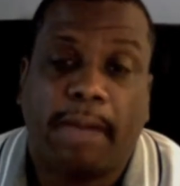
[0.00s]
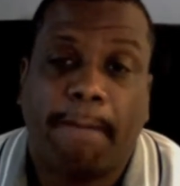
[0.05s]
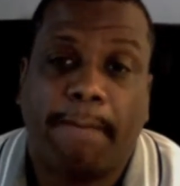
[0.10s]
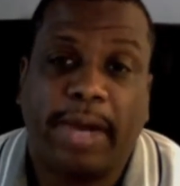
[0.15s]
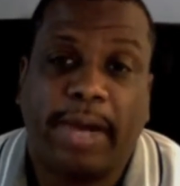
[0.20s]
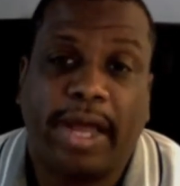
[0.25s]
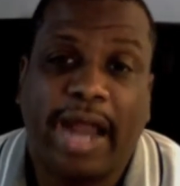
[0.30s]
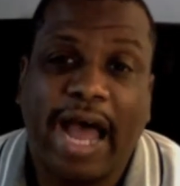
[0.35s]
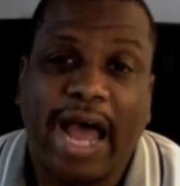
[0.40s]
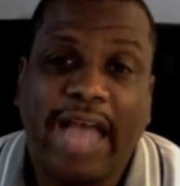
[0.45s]

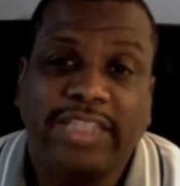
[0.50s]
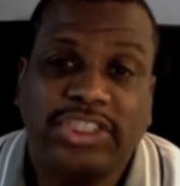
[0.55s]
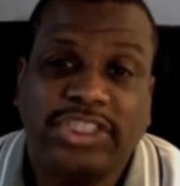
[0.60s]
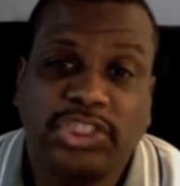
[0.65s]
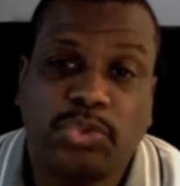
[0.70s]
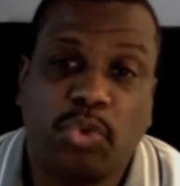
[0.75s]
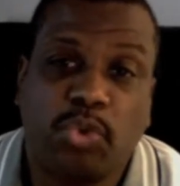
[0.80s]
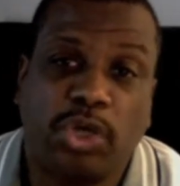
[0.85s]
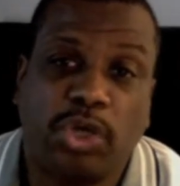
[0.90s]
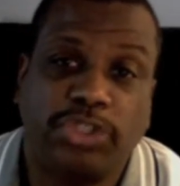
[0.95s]
but I
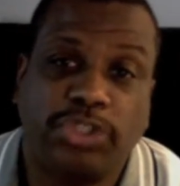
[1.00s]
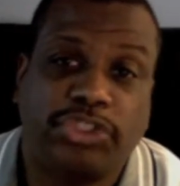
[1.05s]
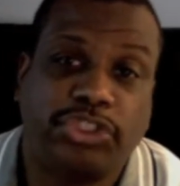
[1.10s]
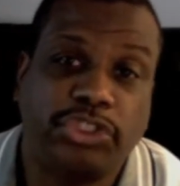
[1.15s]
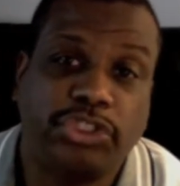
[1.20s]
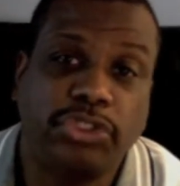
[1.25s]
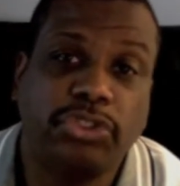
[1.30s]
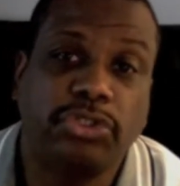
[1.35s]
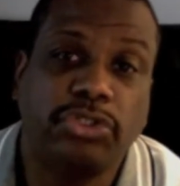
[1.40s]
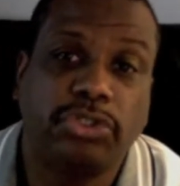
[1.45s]
just want
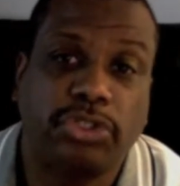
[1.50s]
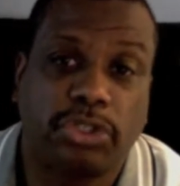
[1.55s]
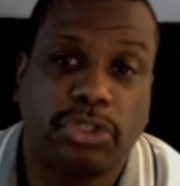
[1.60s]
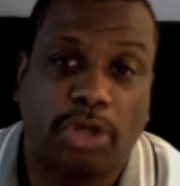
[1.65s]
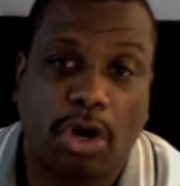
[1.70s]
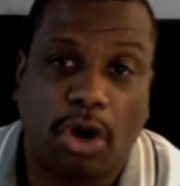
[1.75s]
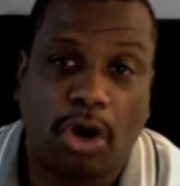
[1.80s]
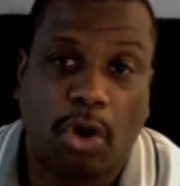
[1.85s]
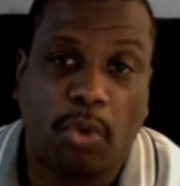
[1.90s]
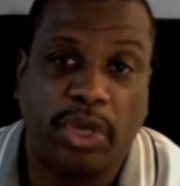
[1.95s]
you to
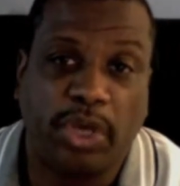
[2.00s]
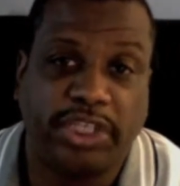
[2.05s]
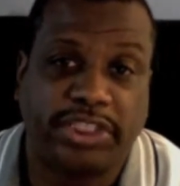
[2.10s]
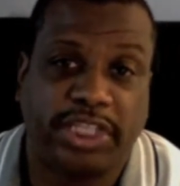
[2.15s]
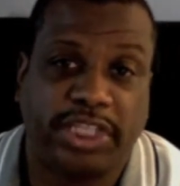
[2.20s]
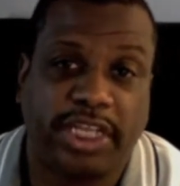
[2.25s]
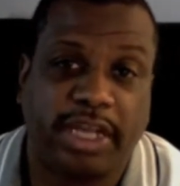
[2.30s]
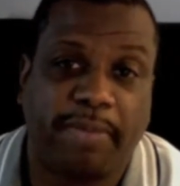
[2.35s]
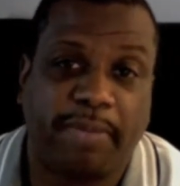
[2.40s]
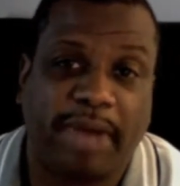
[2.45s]
always
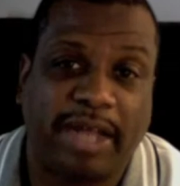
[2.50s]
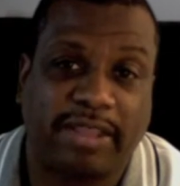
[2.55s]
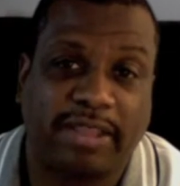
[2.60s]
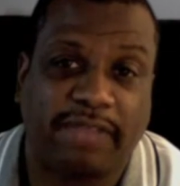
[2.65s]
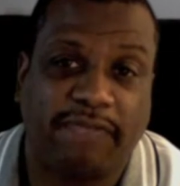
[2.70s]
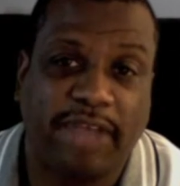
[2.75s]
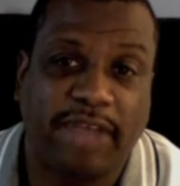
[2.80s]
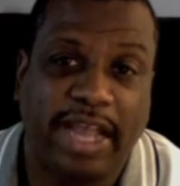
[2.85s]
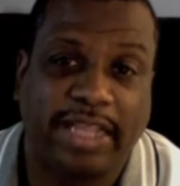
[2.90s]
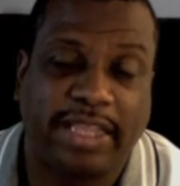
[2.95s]
think about the
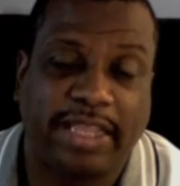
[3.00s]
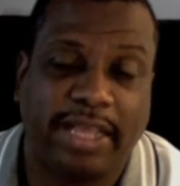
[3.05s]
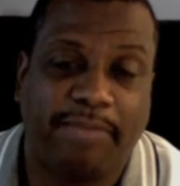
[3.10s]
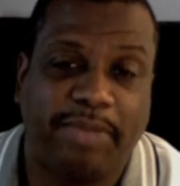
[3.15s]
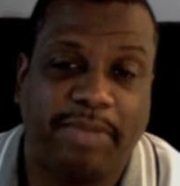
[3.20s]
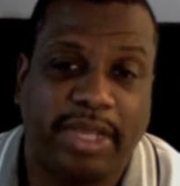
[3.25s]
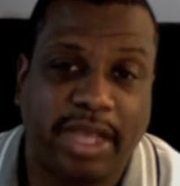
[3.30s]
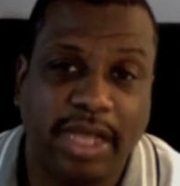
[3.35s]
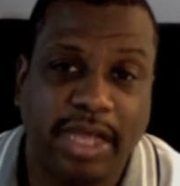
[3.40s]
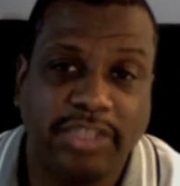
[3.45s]
fact that
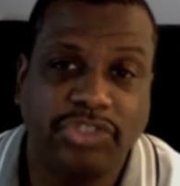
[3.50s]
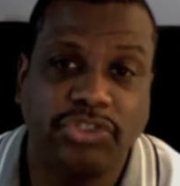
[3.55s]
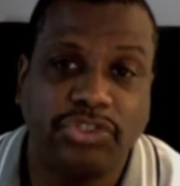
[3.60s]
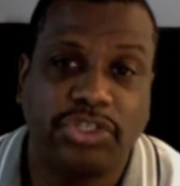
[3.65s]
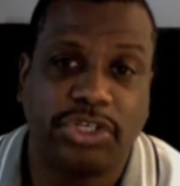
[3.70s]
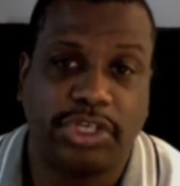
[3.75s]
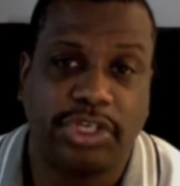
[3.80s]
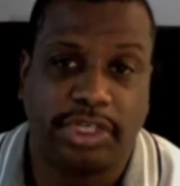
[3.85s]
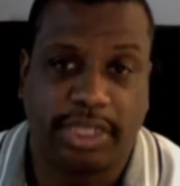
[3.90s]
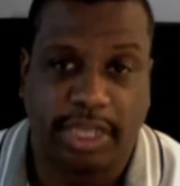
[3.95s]
because you
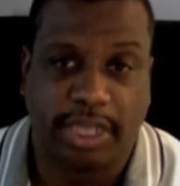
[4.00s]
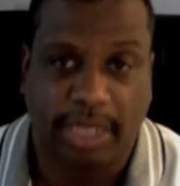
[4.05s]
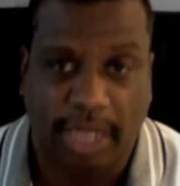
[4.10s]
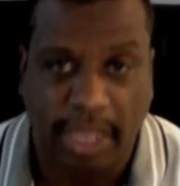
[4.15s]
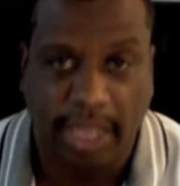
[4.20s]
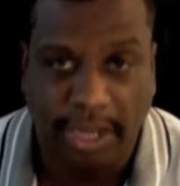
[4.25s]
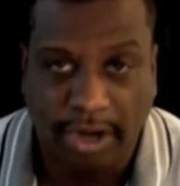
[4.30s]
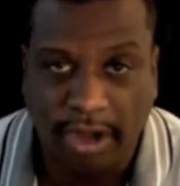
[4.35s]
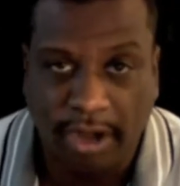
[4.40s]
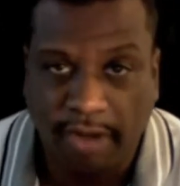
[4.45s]
could get
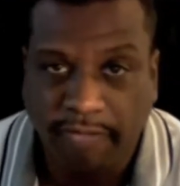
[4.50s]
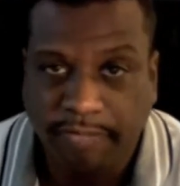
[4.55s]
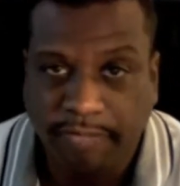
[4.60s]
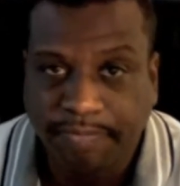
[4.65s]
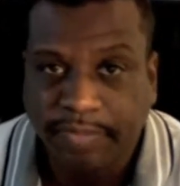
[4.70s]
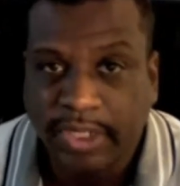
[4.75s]
laid off,